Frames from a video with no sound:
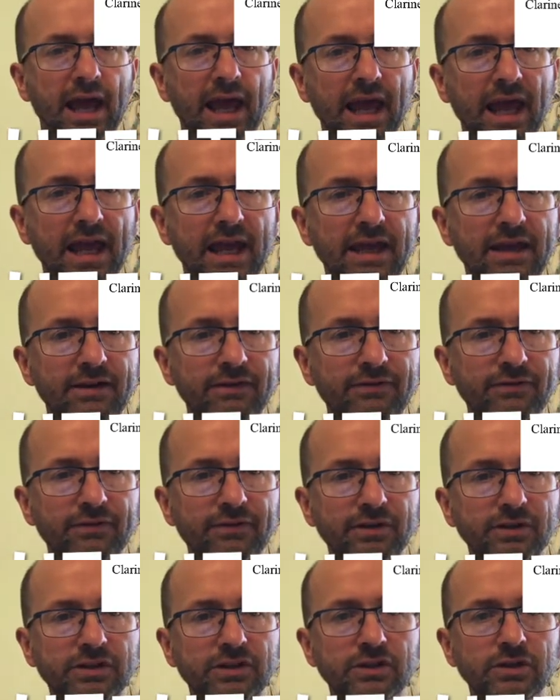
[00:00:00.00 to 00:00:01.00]
A
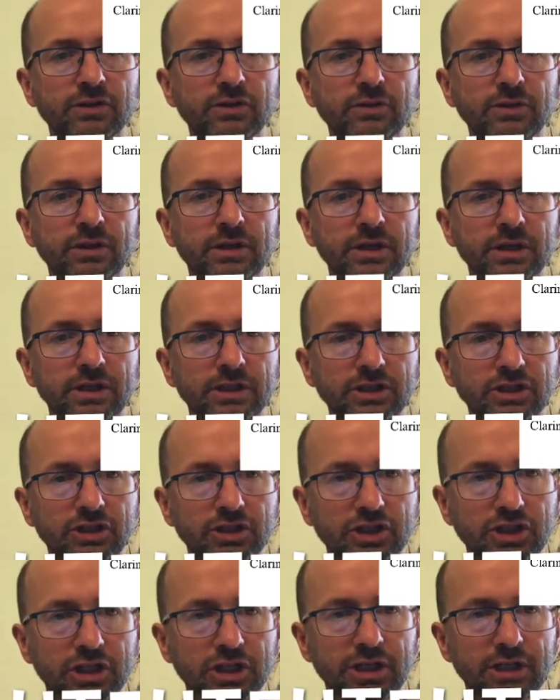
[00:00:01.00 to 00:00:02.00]
for 2,
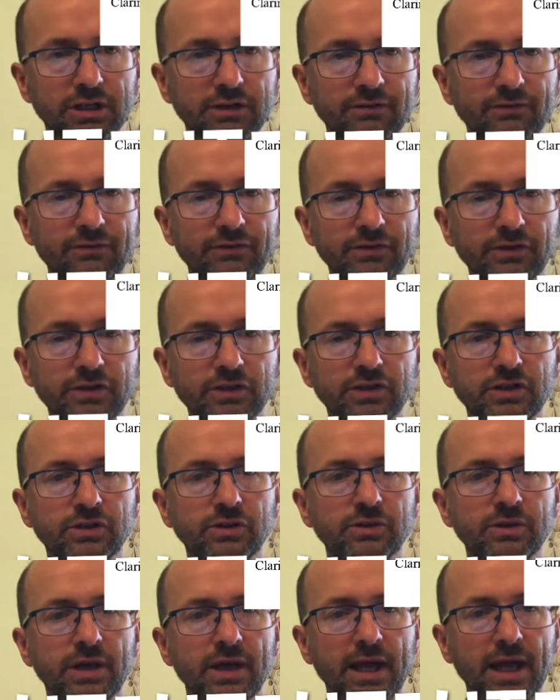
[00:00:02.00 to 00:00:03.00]
G for
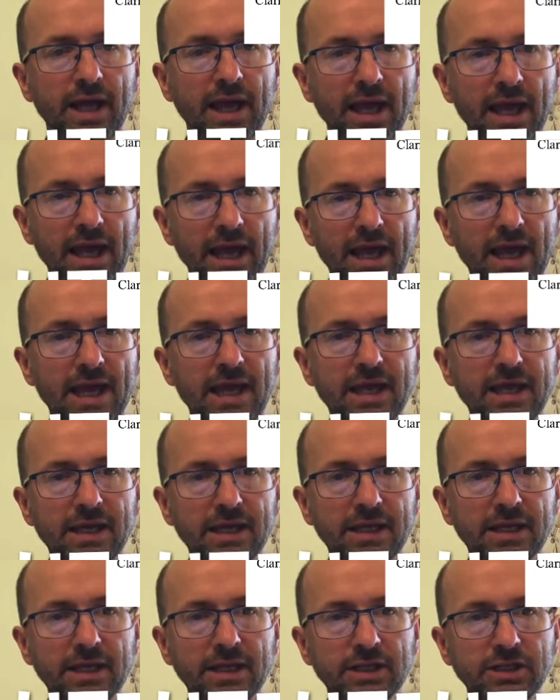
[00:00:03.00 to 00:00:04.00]
2.
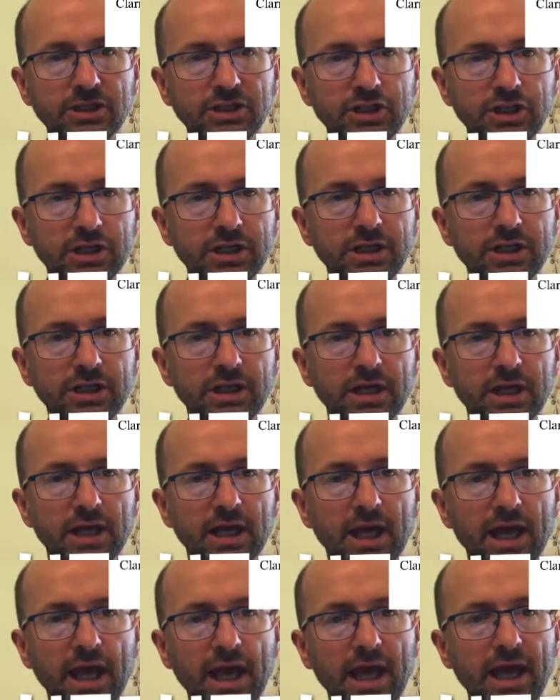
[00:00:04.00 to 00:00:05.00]
A, G,
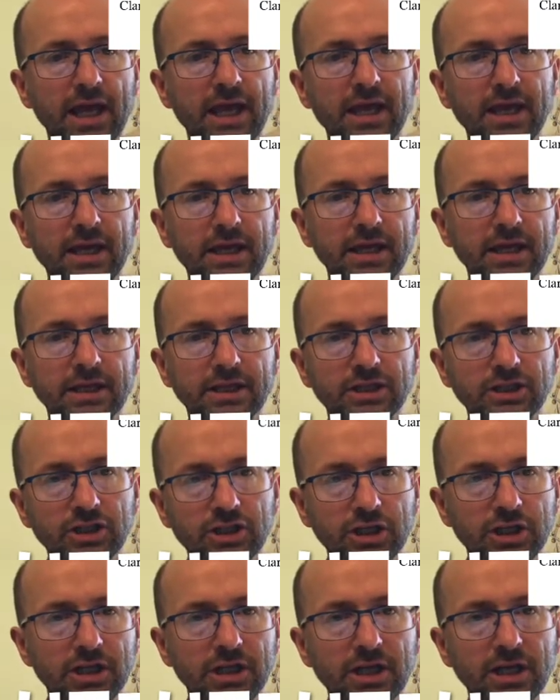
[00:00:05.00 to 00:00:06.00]
A,
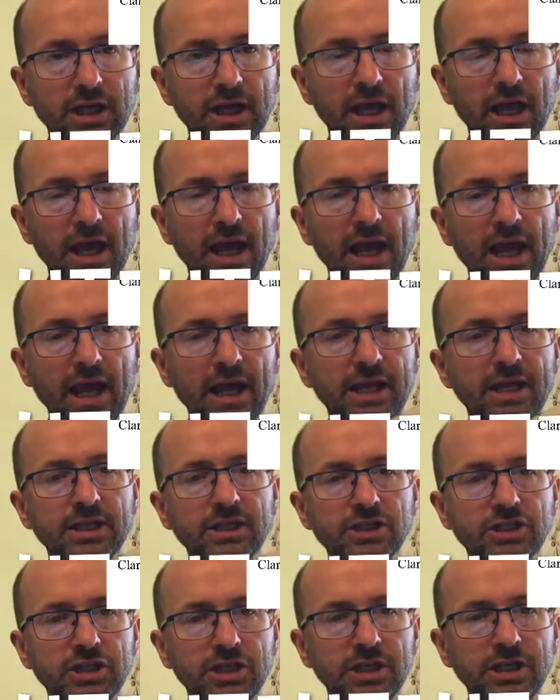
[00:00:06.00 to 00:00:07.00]
G, A,
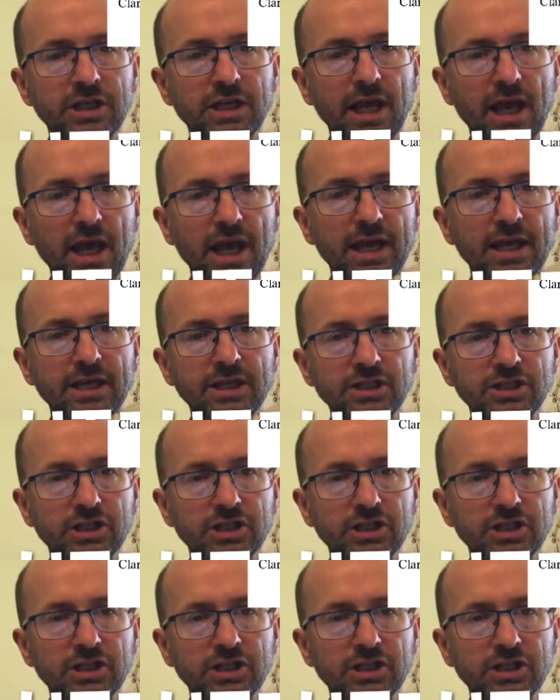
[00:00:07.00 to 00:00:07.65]
G, A,